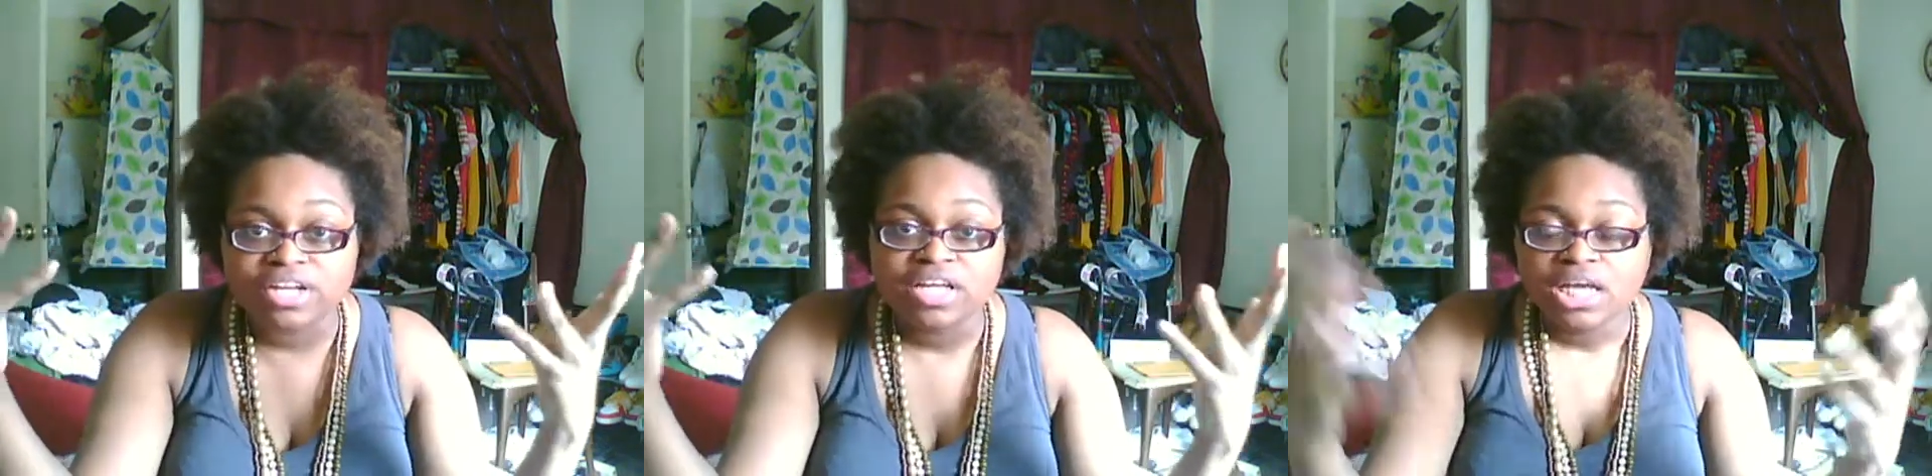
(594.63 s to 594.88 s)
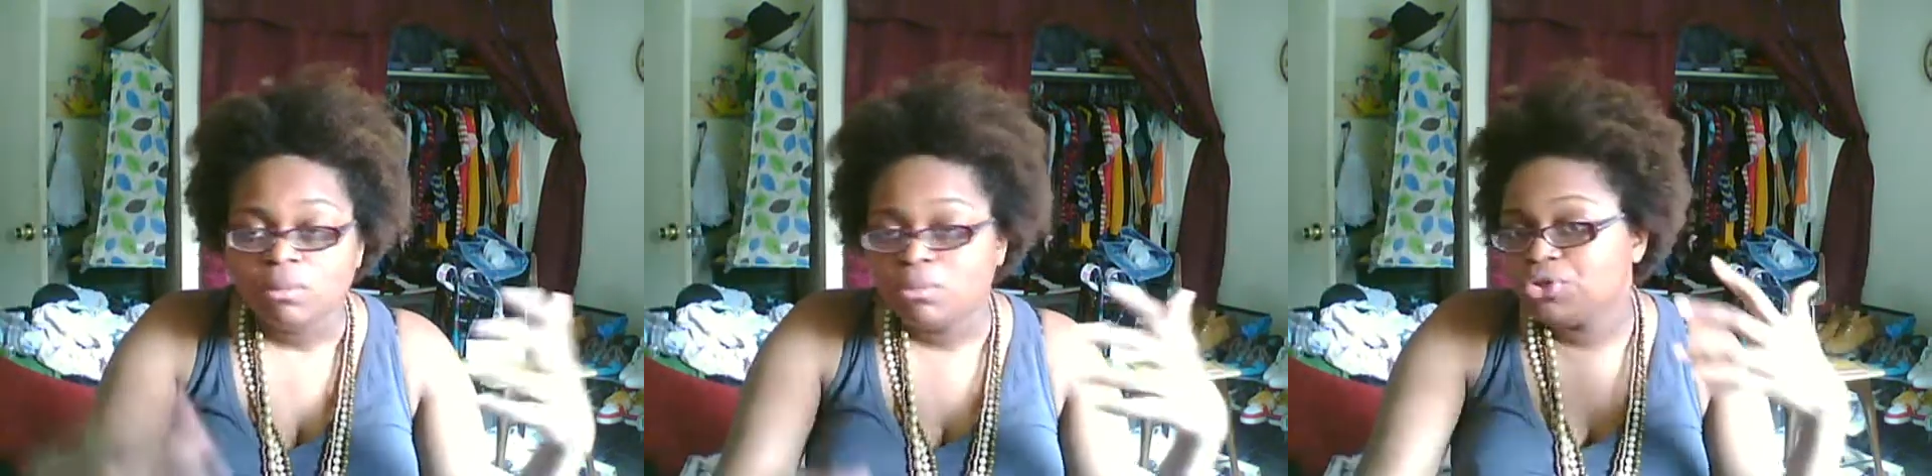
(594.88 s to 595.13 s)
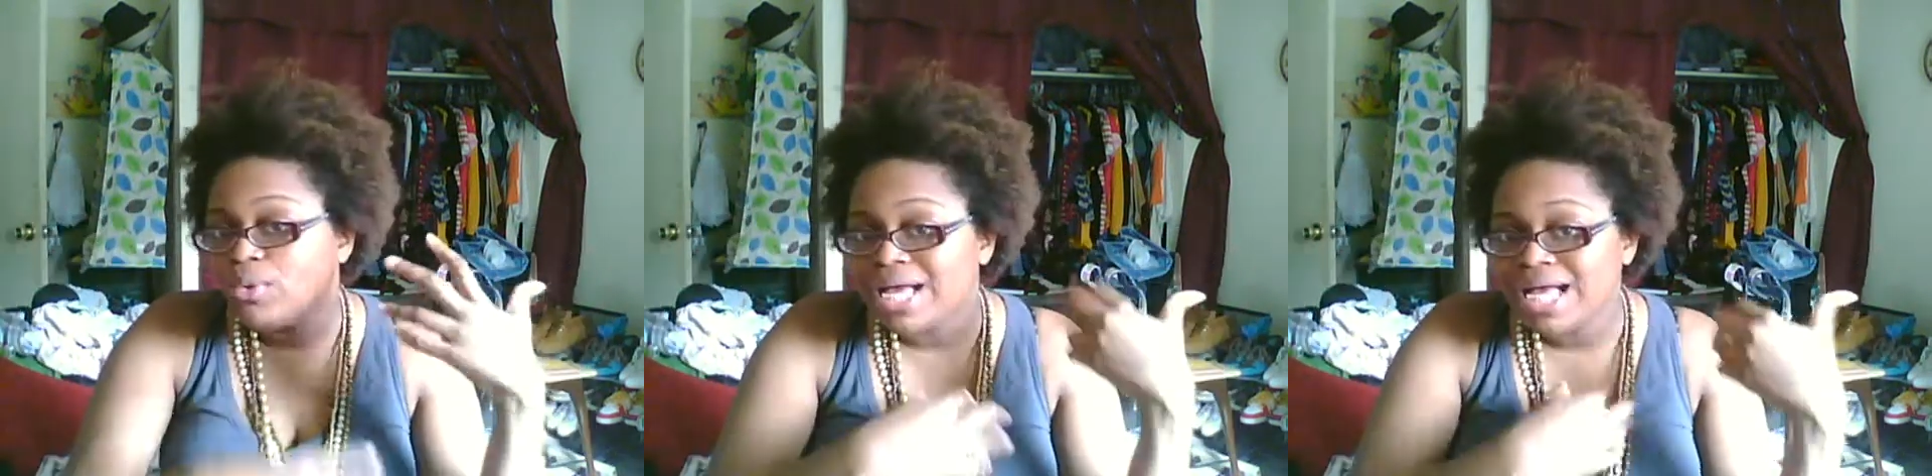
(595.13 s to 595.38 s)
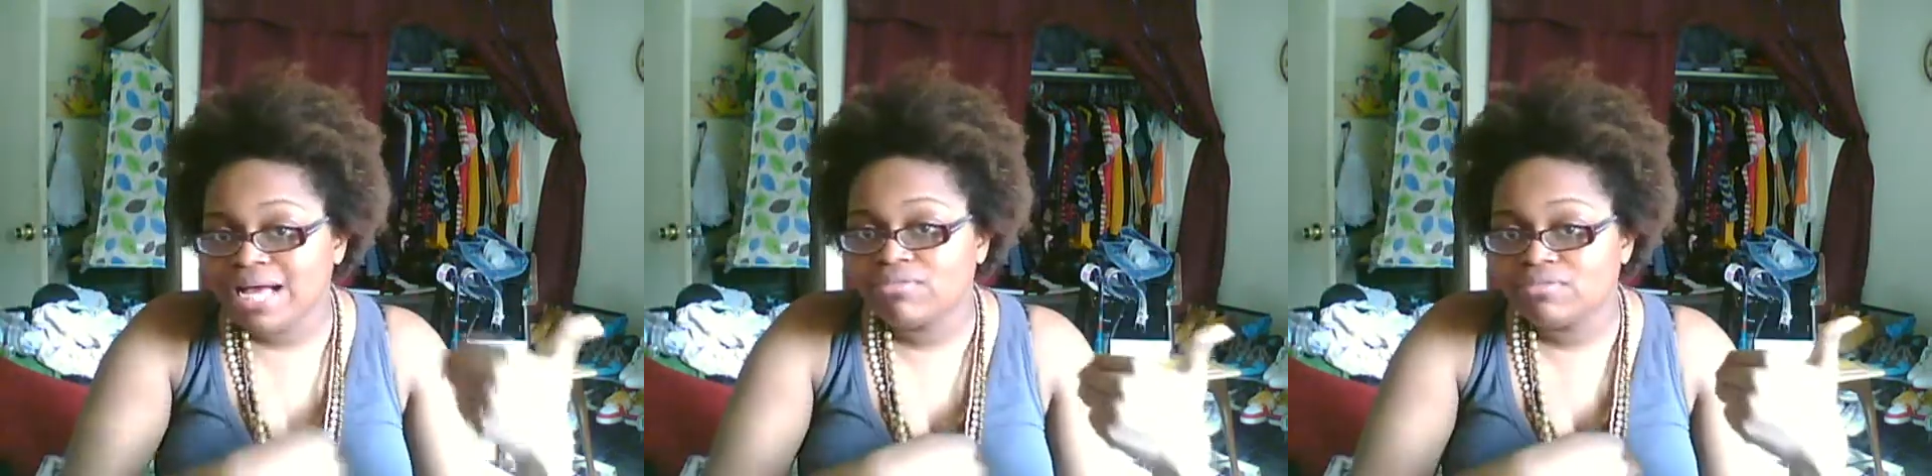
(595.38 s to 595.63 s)
When you have
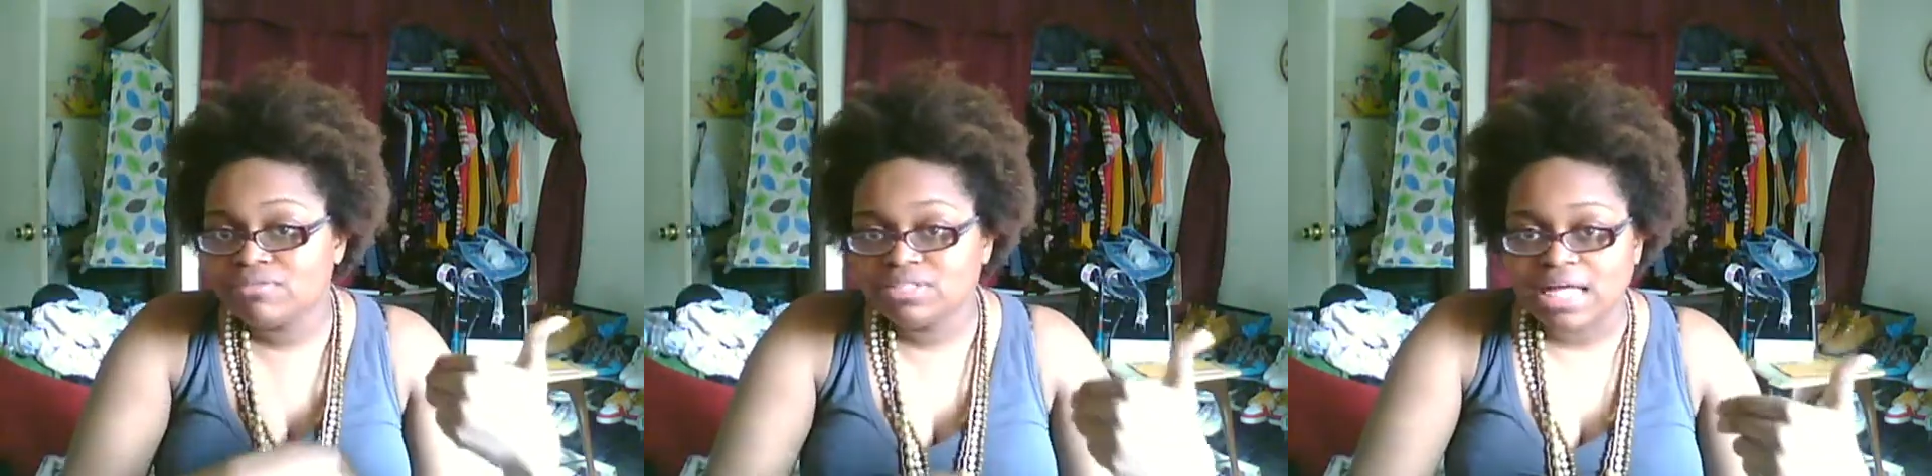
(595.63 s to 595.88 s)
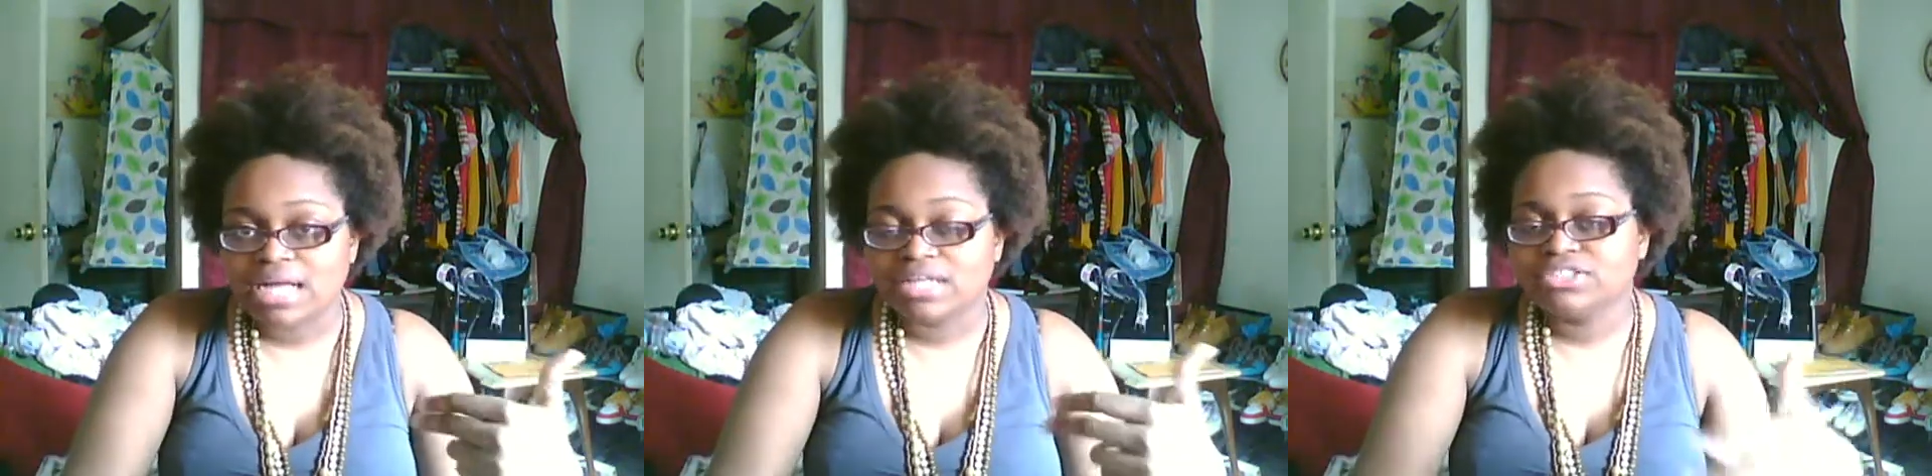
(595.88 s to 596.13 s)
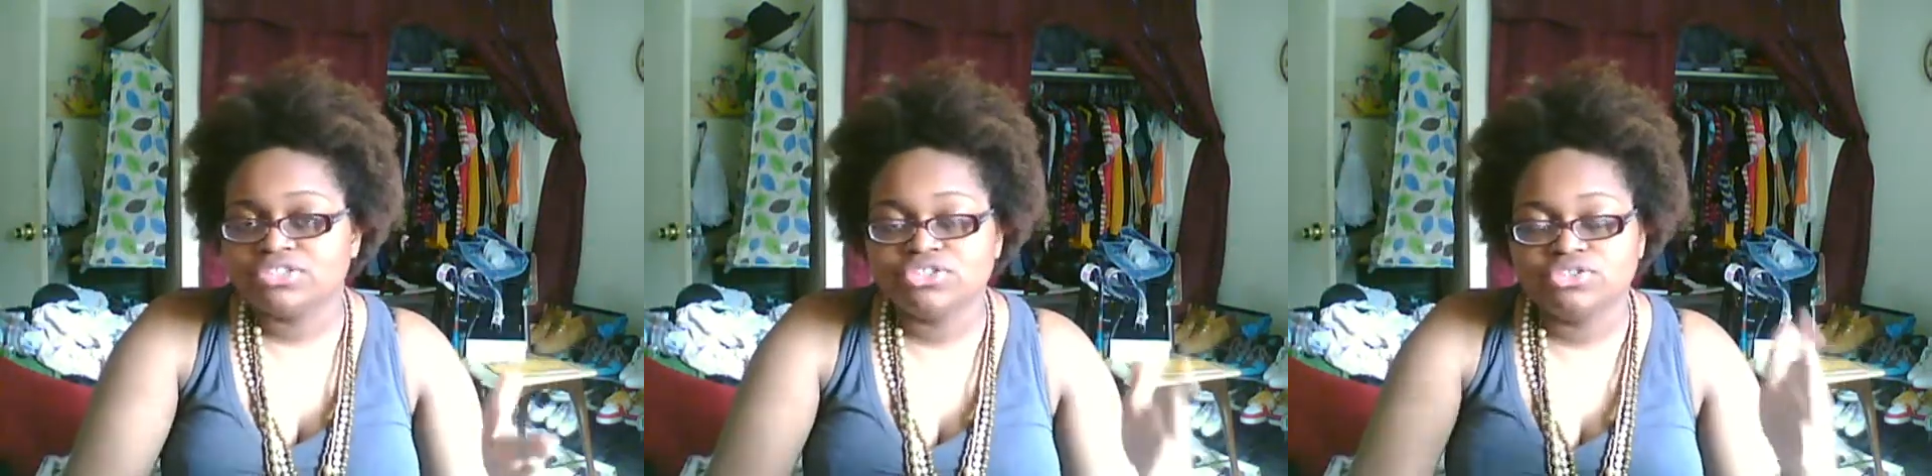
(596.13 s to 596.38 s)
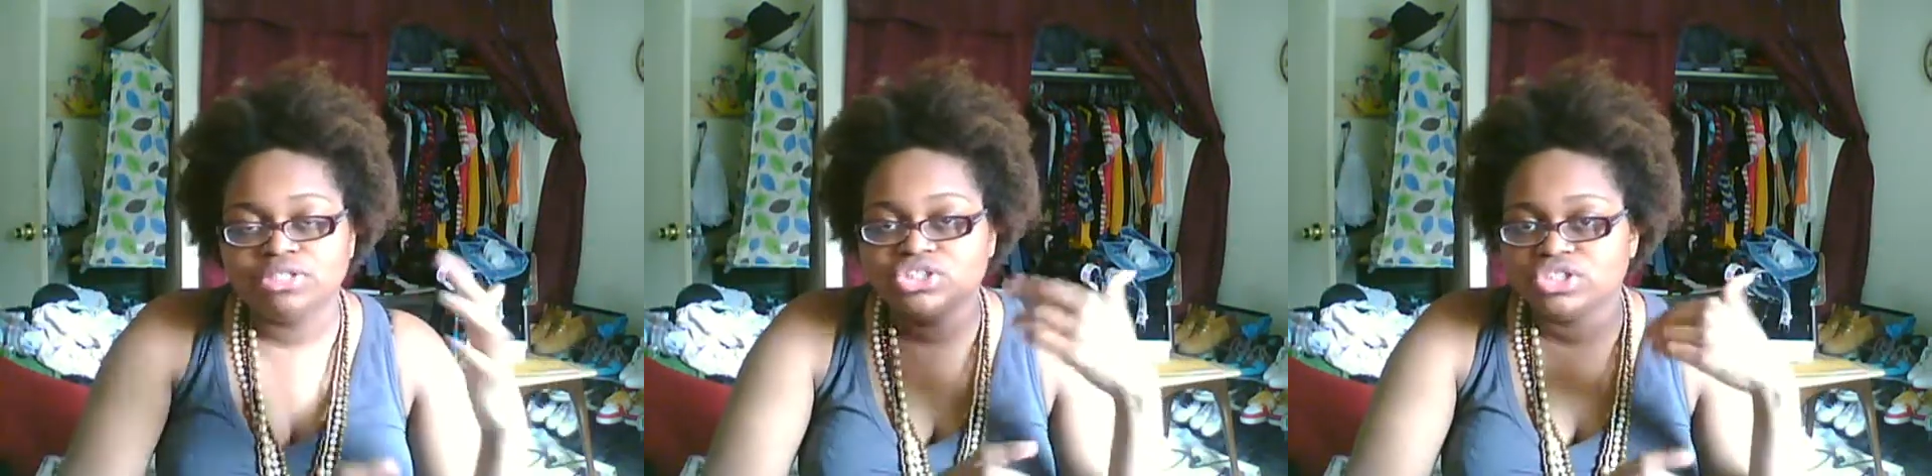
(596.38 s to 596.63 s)
a relaxer, you
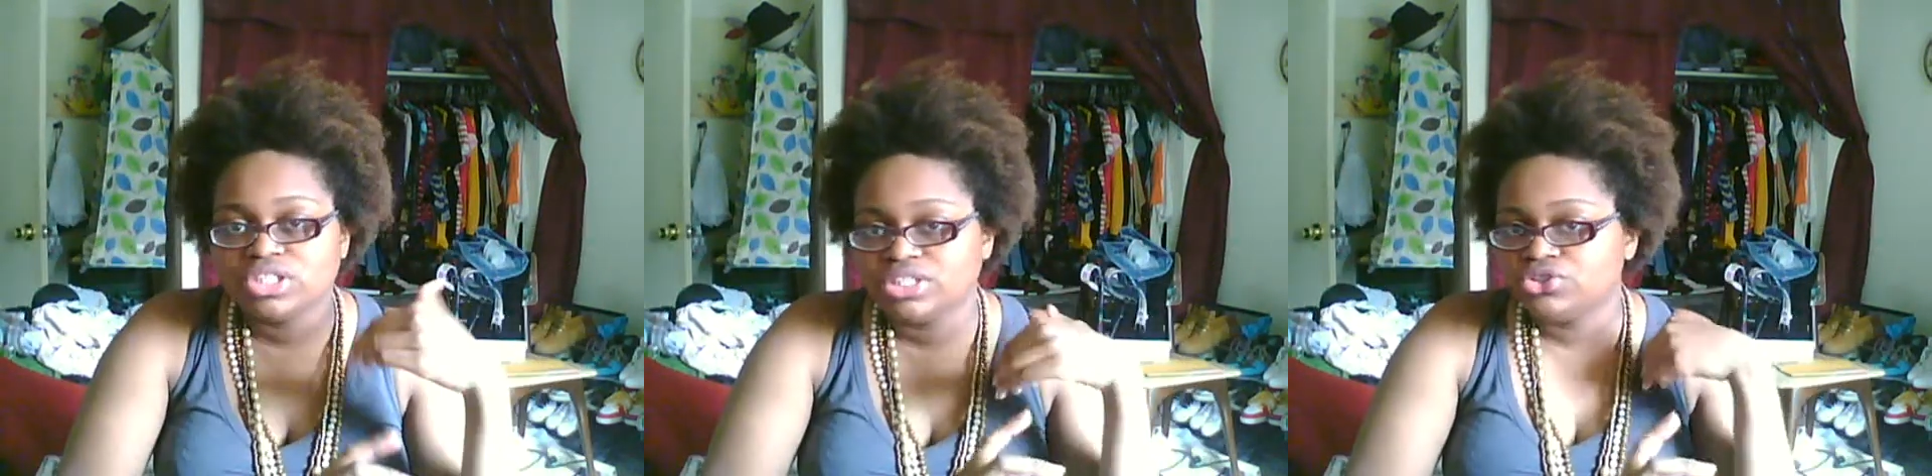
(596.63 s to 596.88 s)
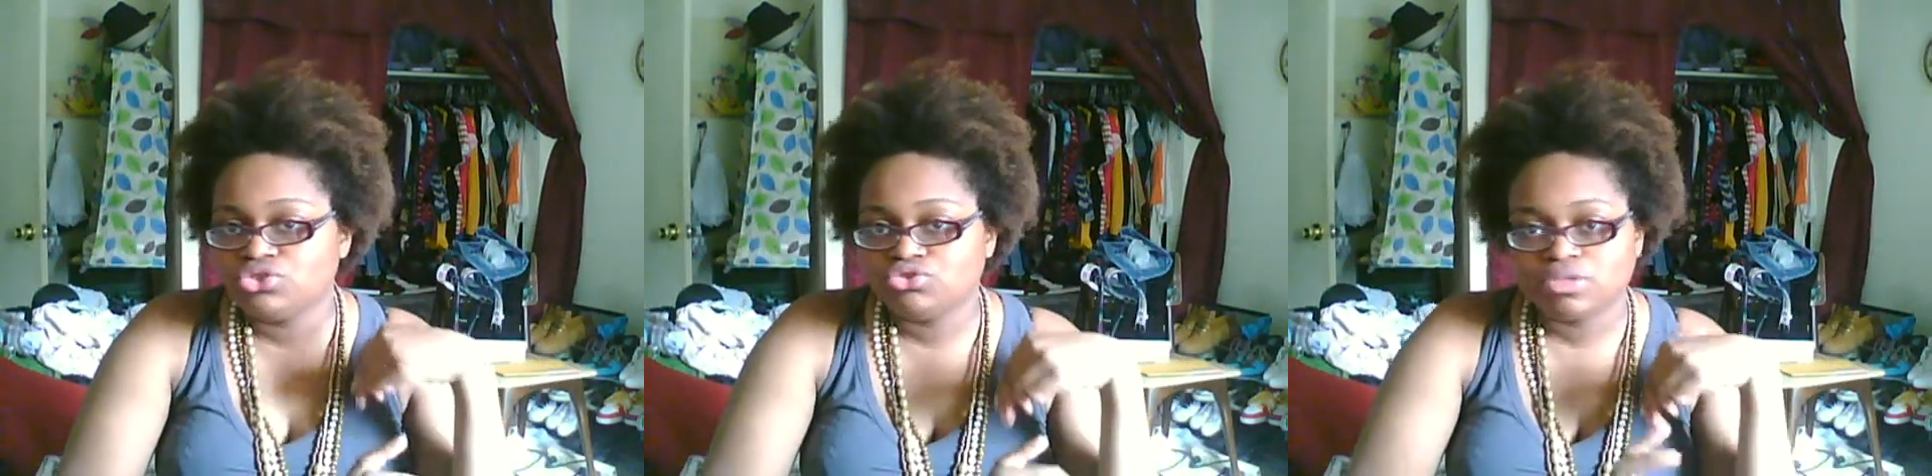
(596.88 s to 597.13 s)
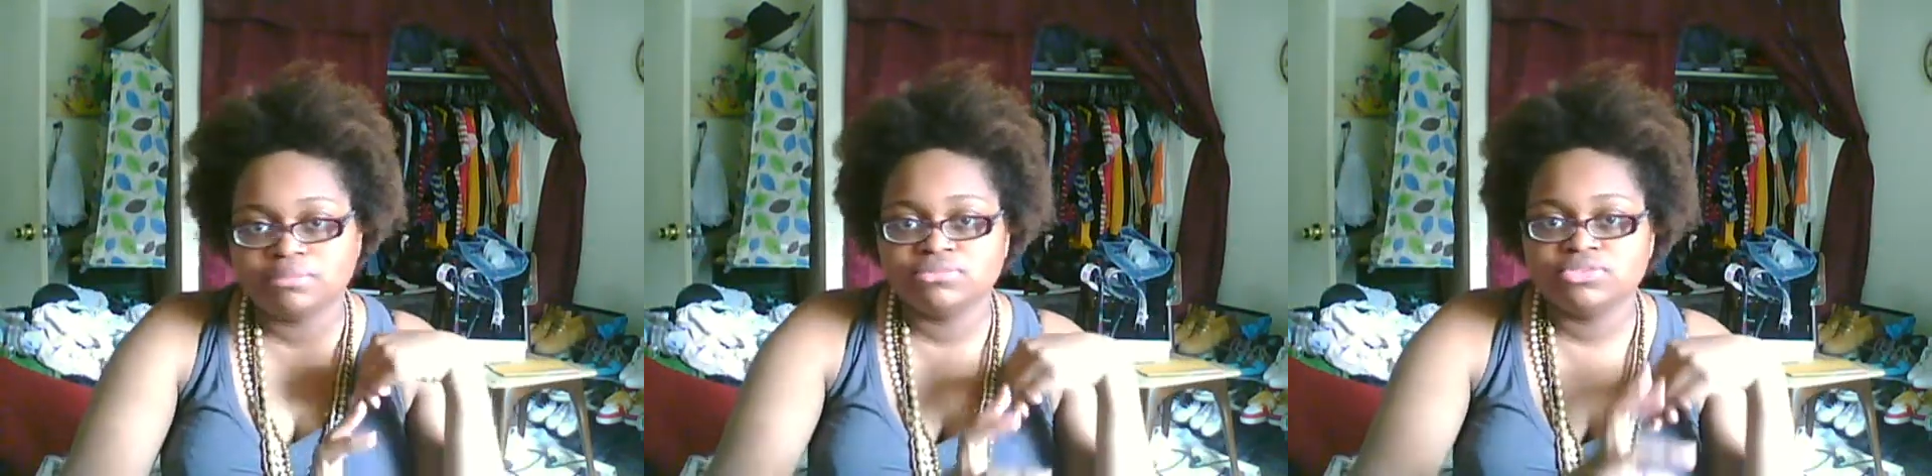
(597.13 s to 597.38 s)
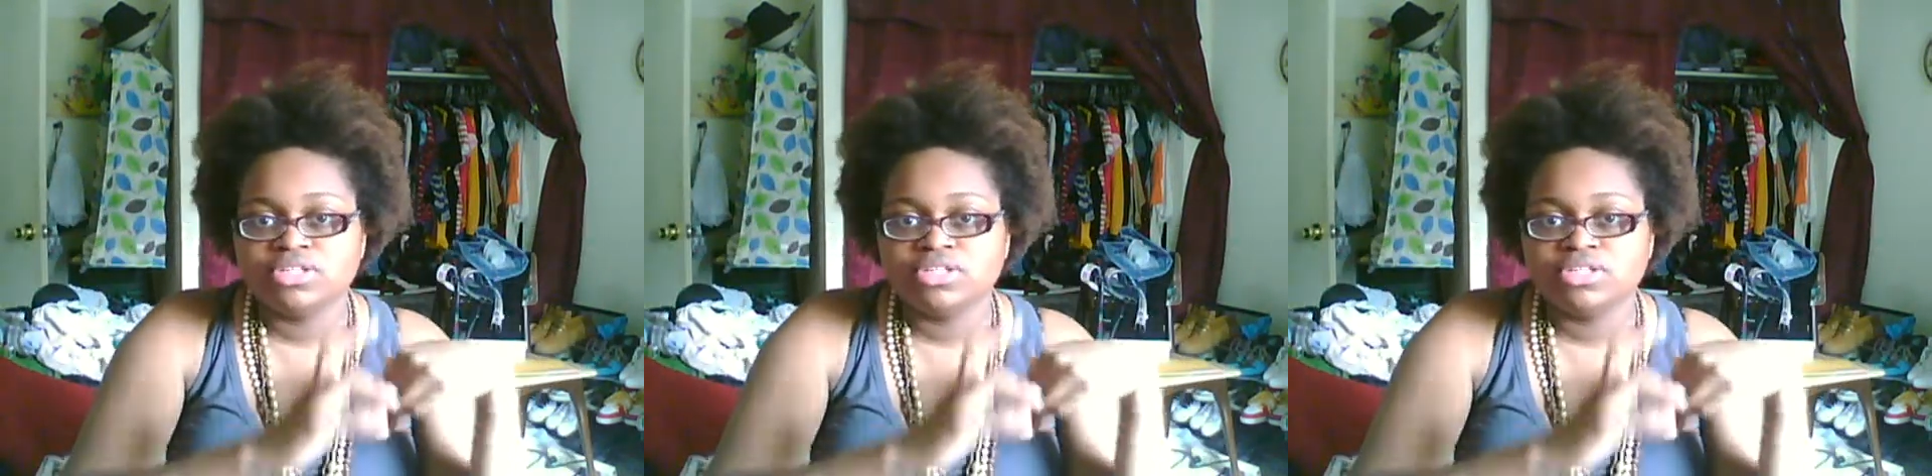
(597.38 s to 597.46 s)
get your ends trimmed,